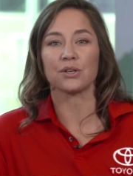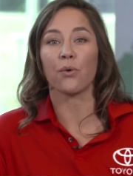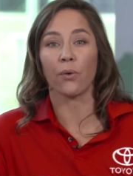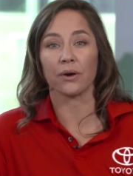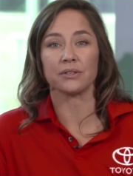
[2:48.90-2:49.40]

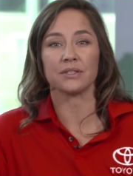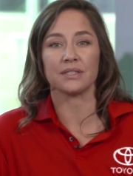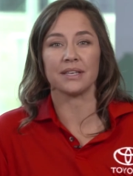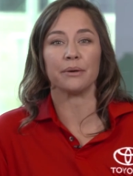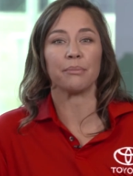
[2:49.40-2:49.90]
towards
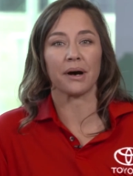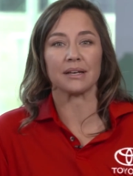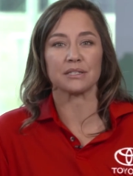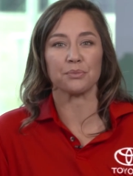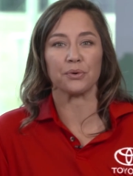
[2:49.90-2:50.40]
the
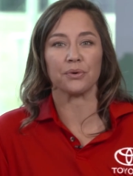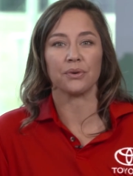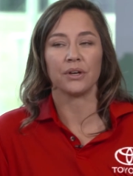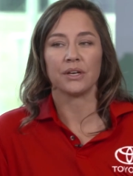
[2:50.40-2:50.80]
impossible.